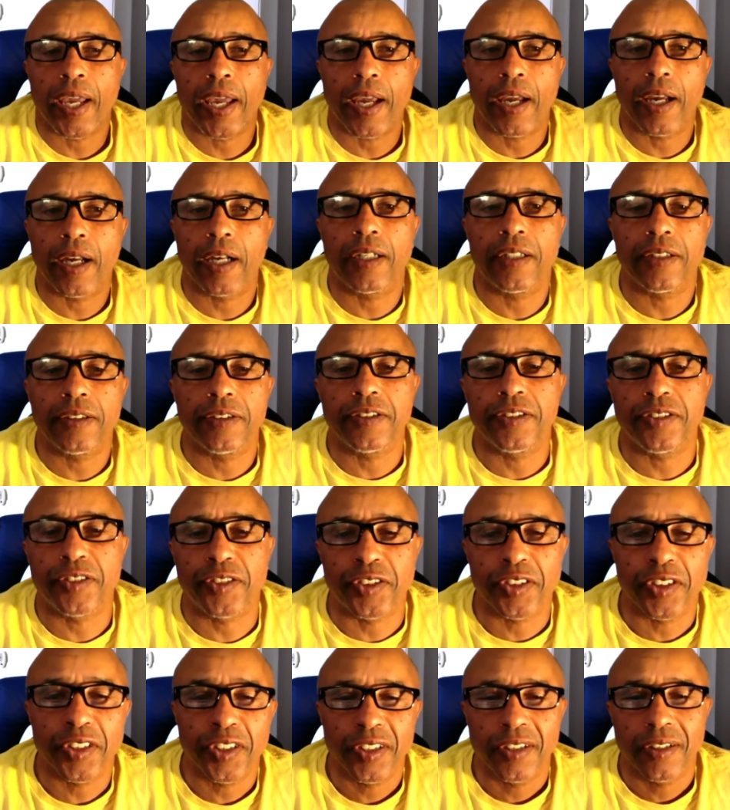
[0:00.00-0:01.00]

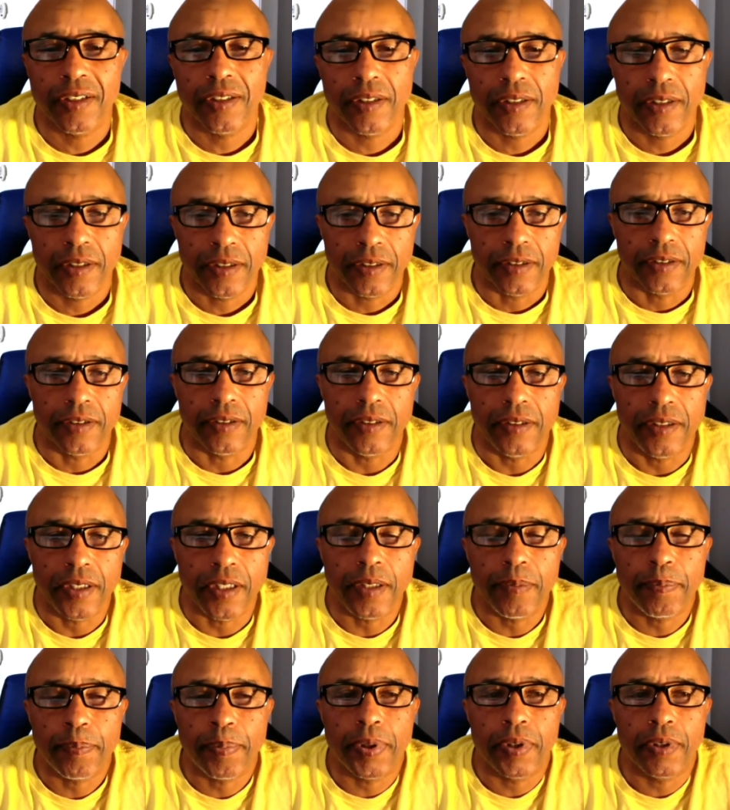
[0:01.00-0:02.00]
as
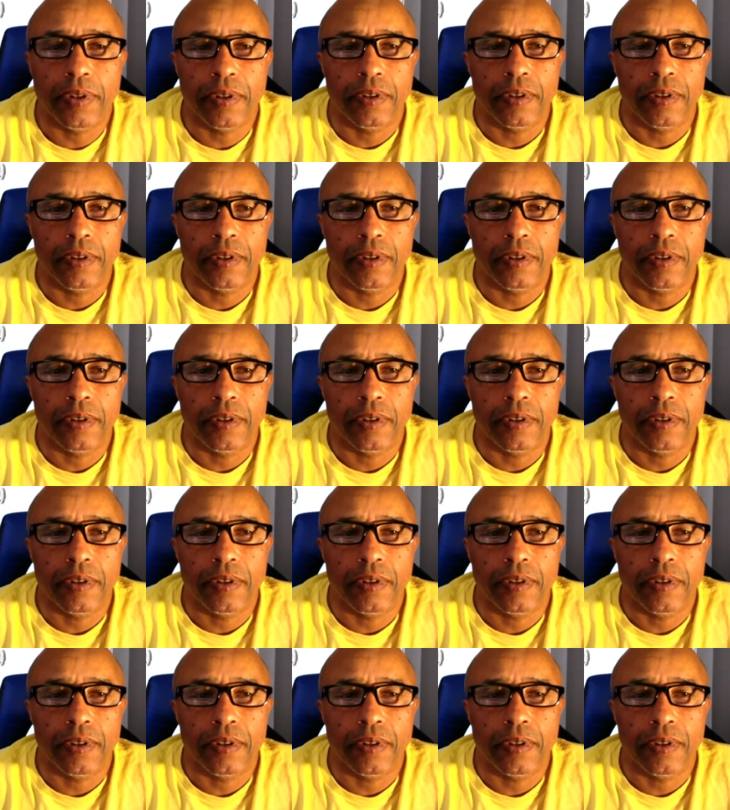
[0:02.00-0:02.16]
Deep,